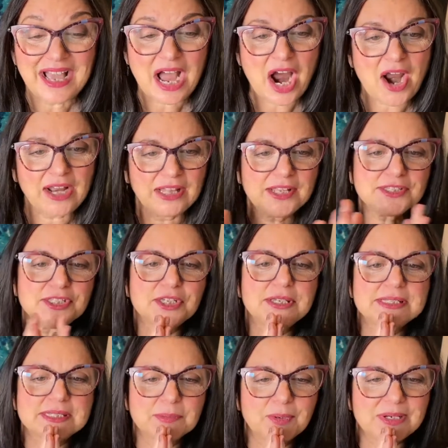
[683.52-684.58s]
All right, let's look
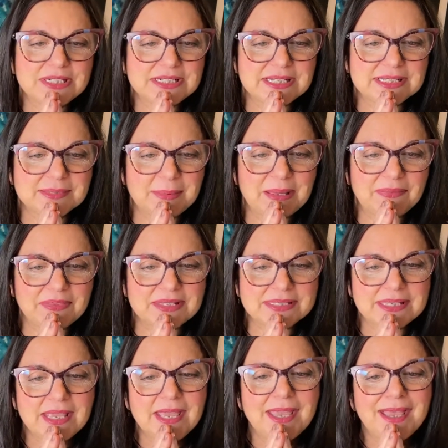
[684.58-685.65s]
at some questions about this.
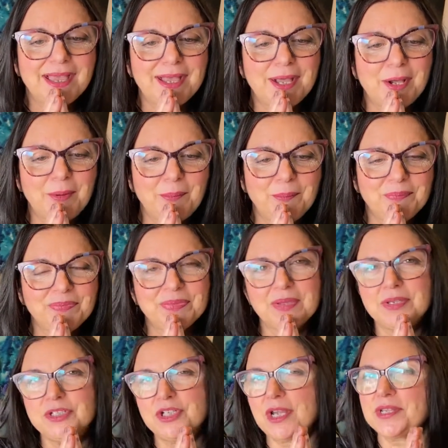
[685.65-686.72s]
Do
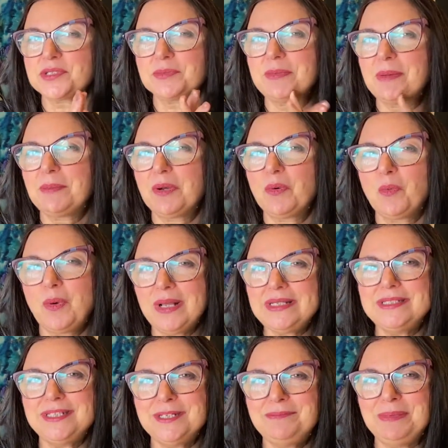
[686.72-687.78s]
you guys remember
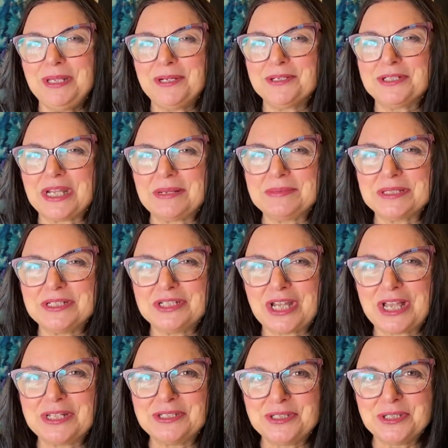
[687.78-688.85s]
what did Peter, James, and
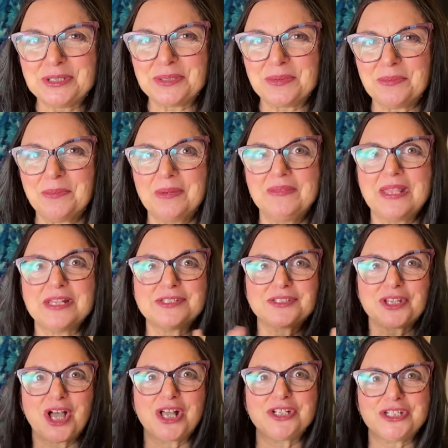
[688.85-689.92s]
John do when they
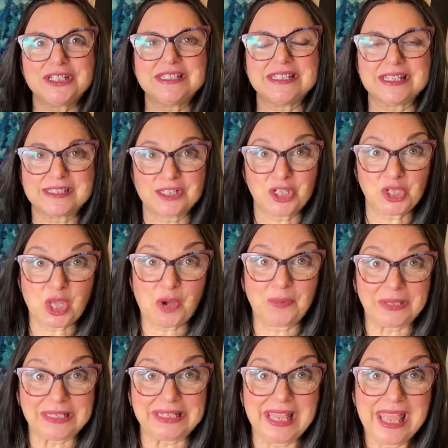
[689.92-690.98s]
saw Jesus
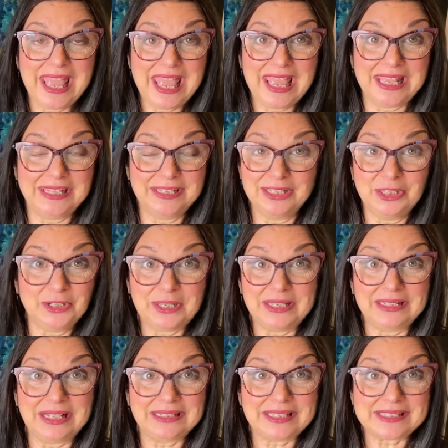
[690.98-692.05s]
glowing and looking
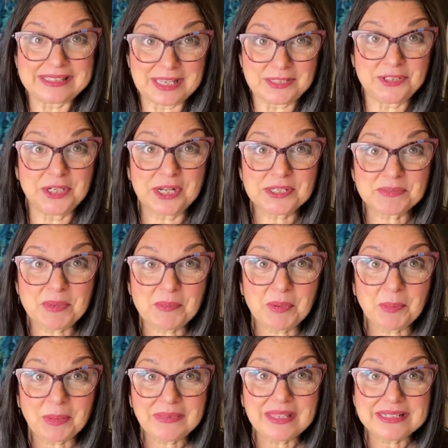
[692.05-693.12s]
like the sun? Do you guys remember
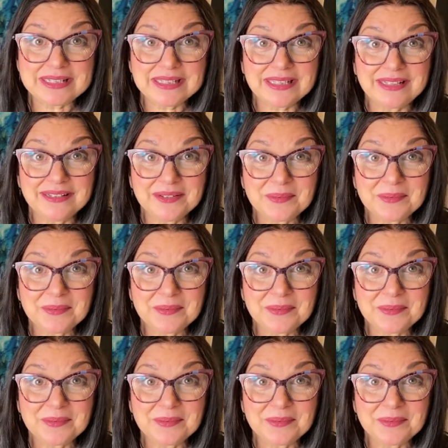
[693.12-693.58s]
what they did?